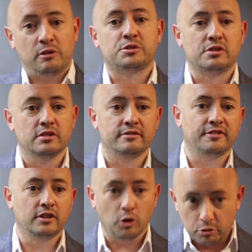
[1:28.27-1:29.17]
out
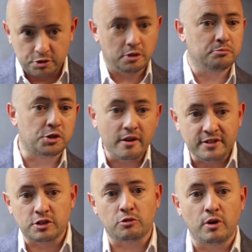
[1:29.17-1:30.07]
of long-term
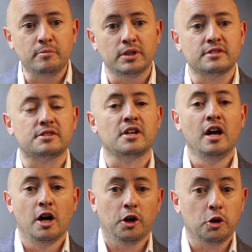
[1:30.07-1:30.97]
service
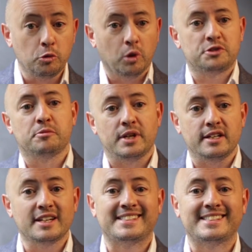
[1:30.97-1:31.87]
agreements and who want to
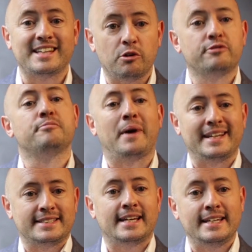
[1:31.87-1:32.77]
be
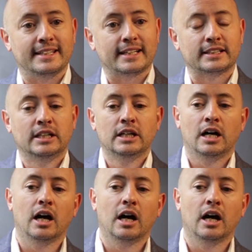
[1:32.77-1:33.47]
self-maintaining.